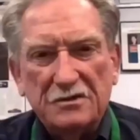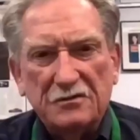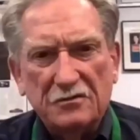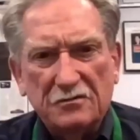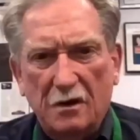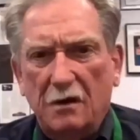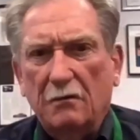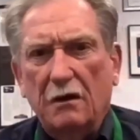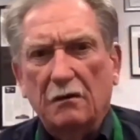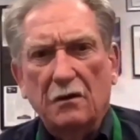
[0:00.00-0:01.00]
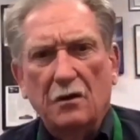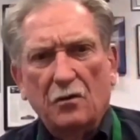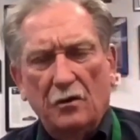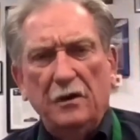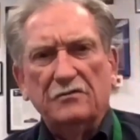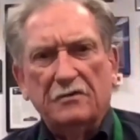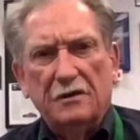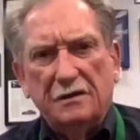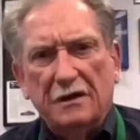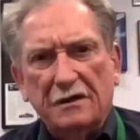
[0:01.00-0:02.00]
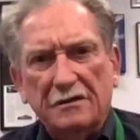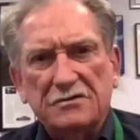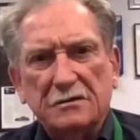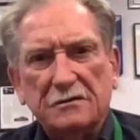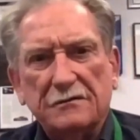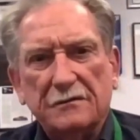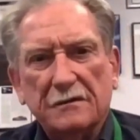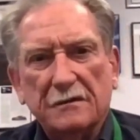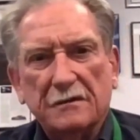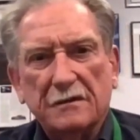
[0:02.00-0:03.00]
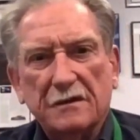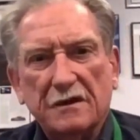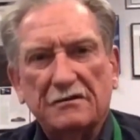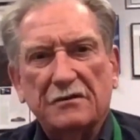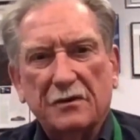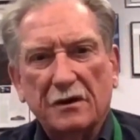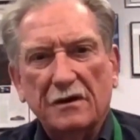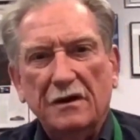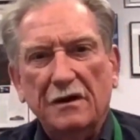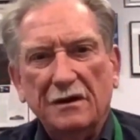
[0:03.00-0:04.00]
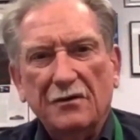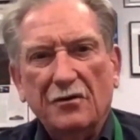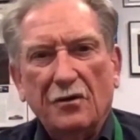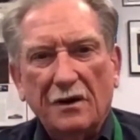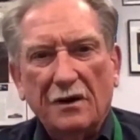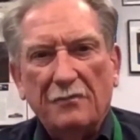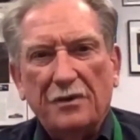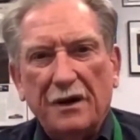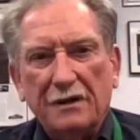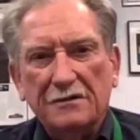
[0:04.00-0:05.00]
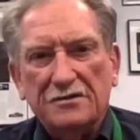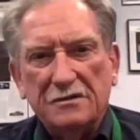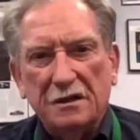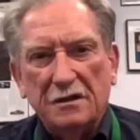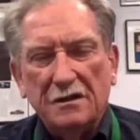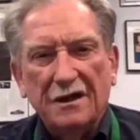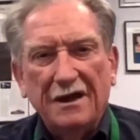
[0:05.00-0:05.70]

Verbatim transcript: He says, "Oh, well, we designed that engine." I said, "Really? What a pile of shit."